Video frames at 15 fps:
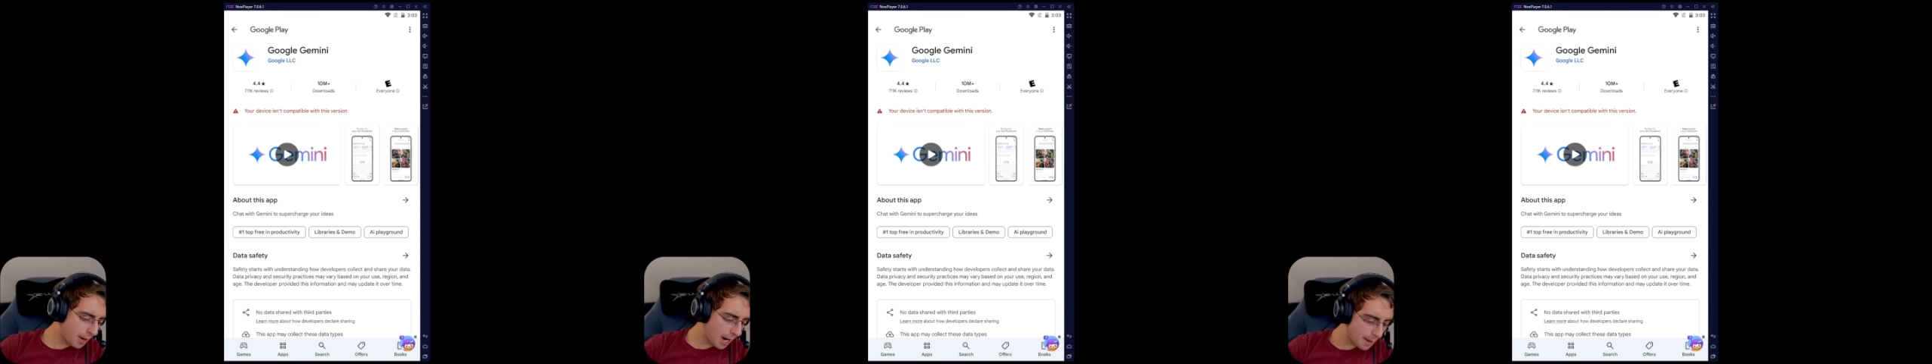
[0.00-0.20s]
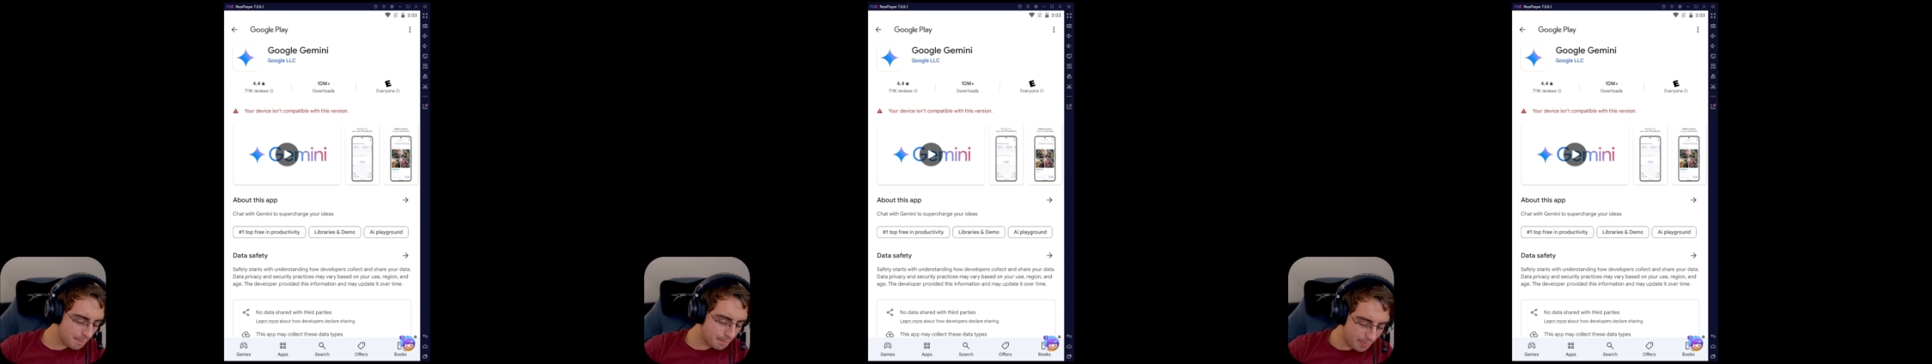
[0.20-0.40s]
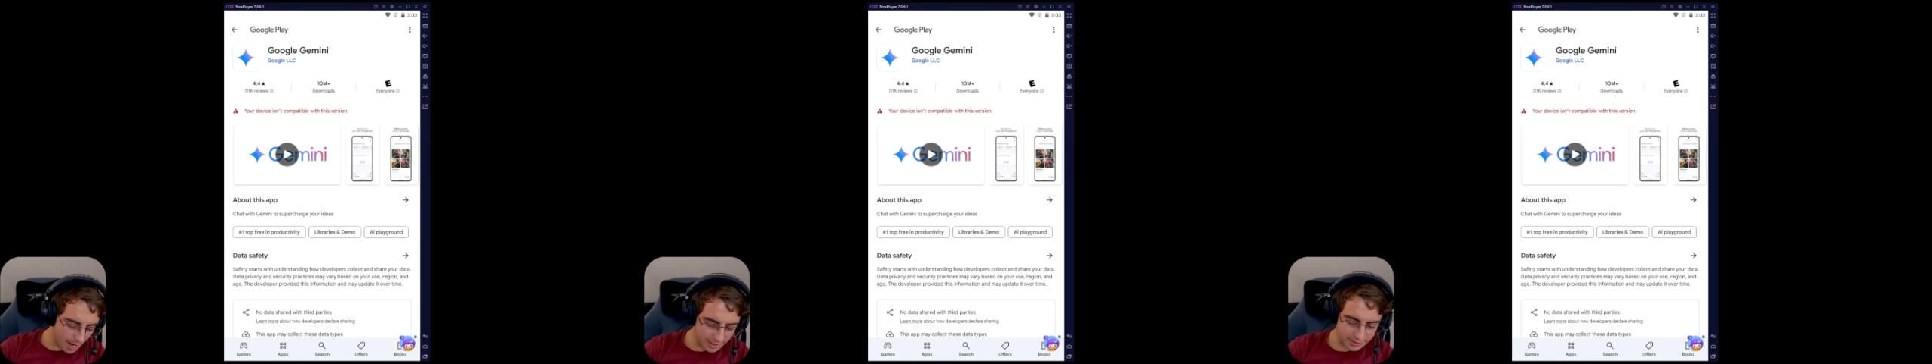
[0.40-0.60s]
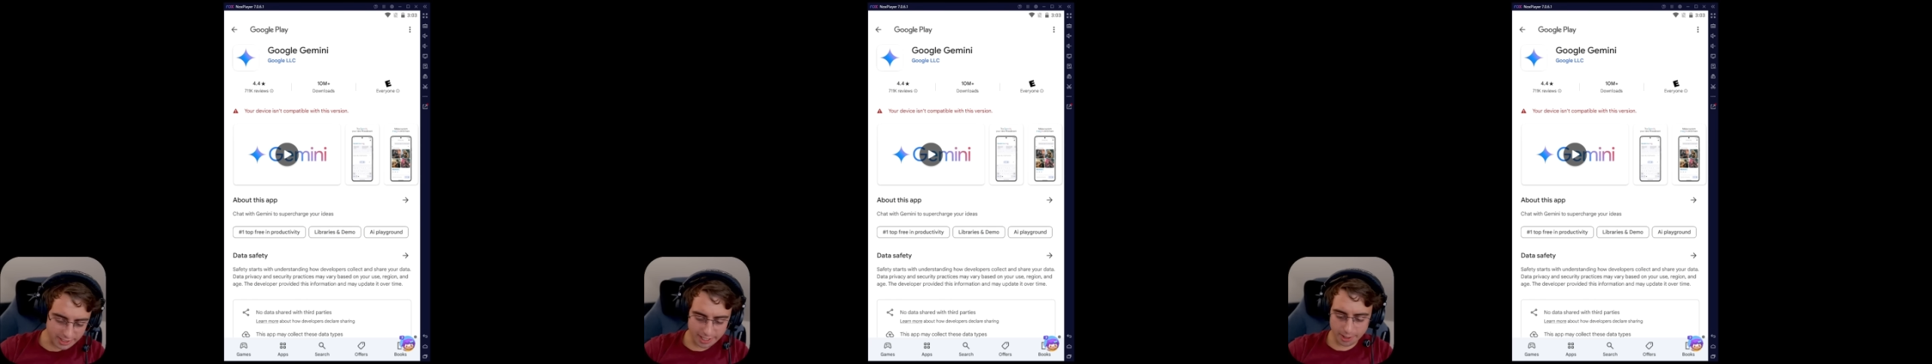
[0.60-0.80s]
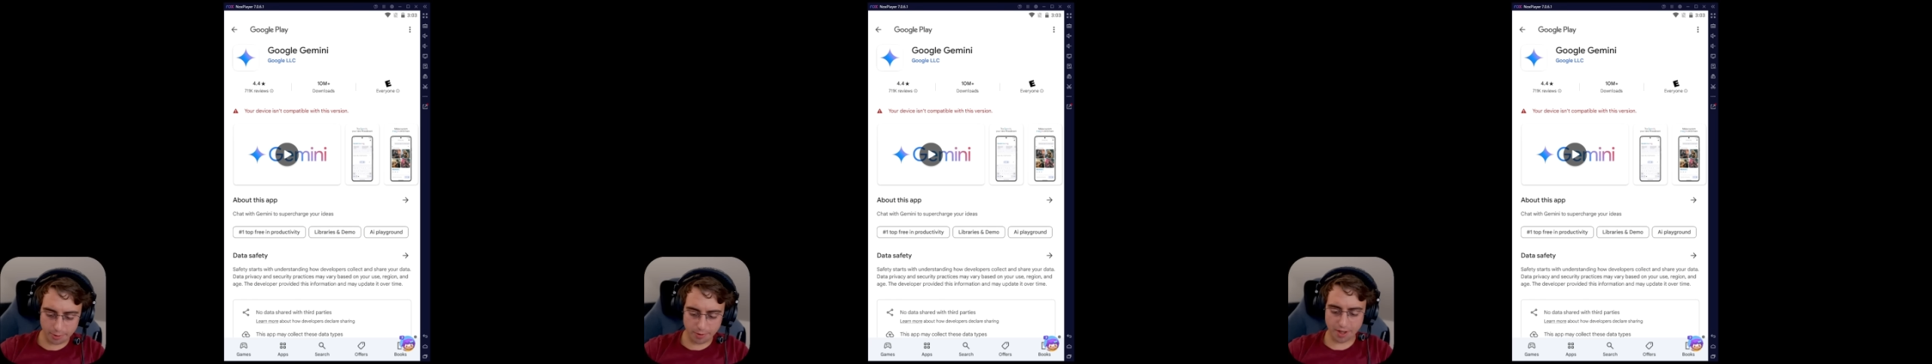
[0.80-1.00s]
my best.
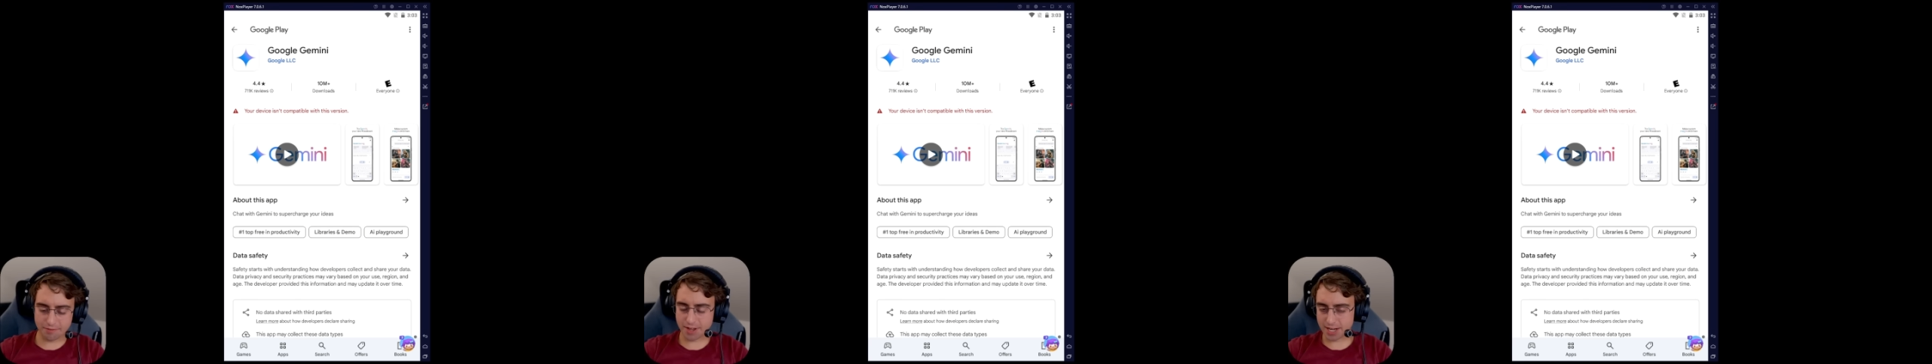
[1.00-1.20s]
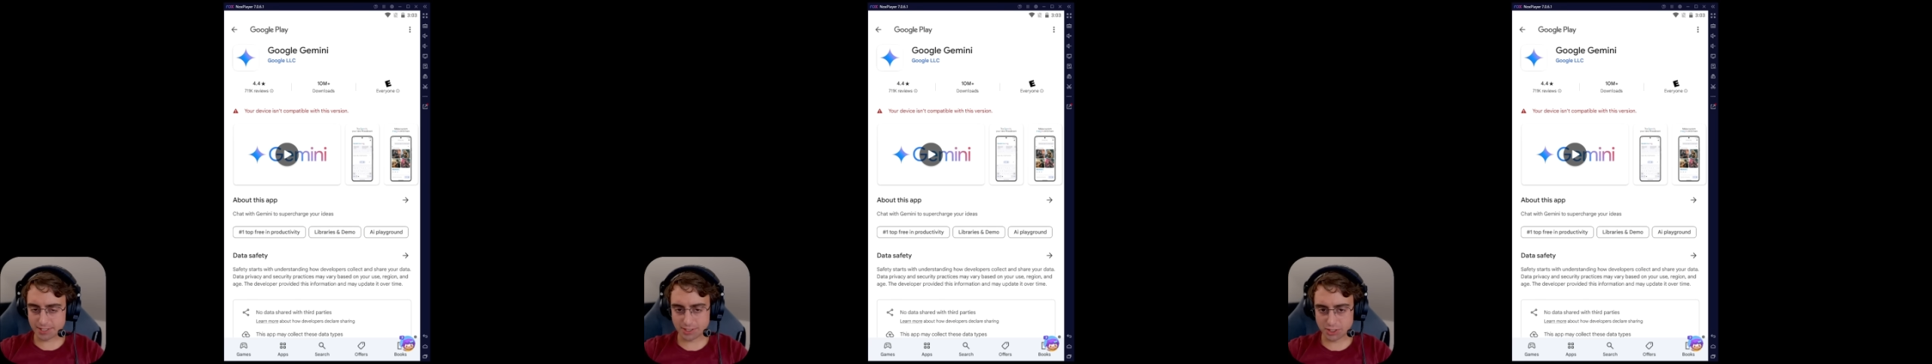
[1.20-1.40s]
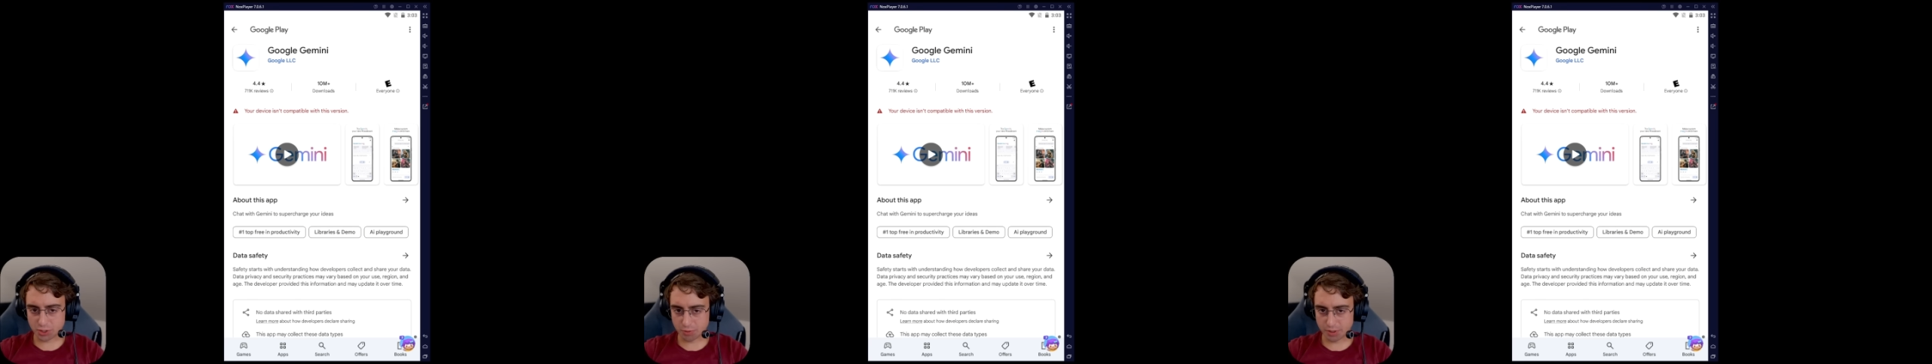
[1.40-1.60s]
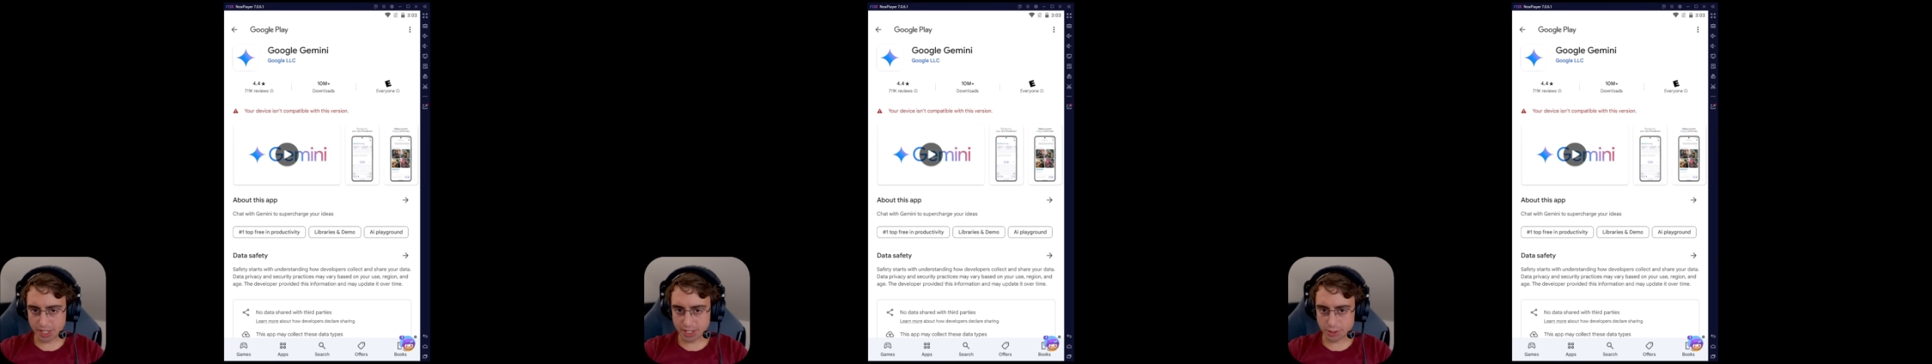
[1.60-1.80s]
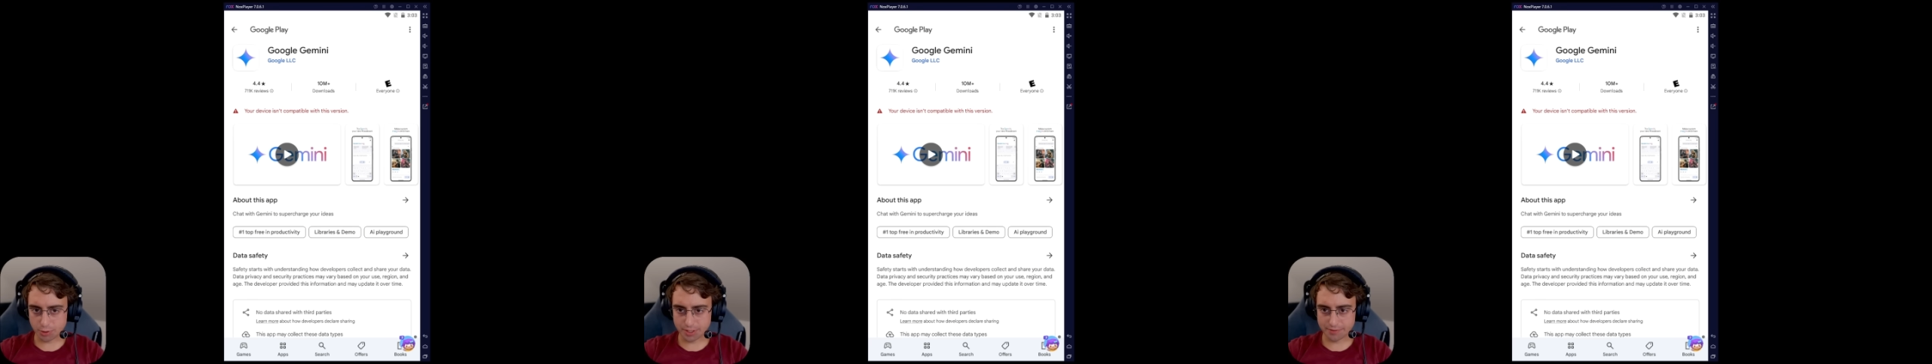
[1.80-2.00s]
I don't have access to an
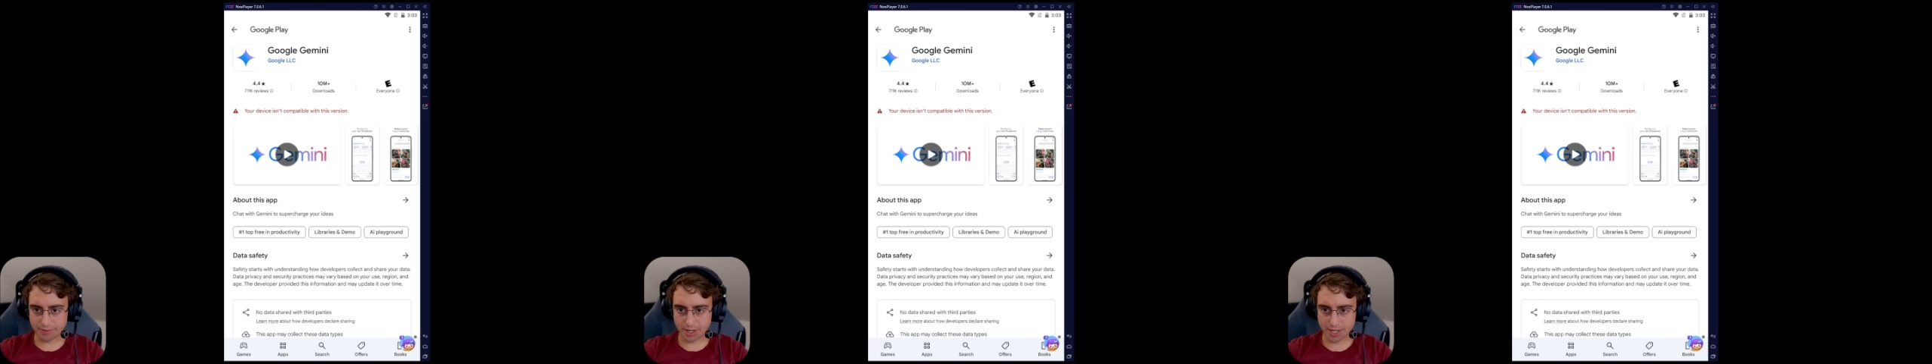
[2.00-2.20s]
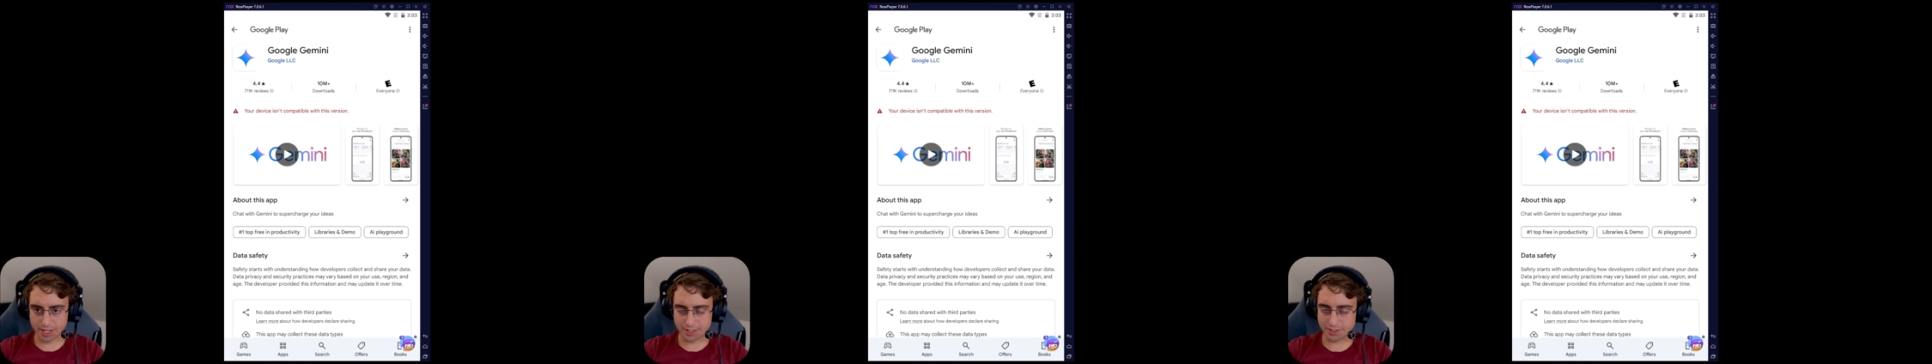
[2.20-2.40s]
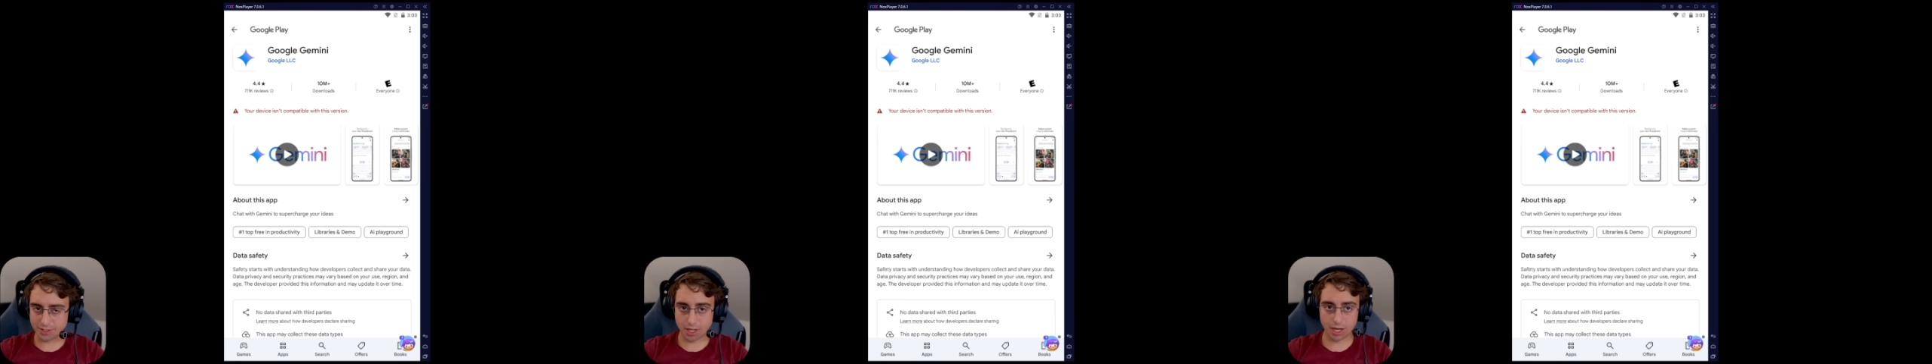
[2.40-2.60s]
Android device,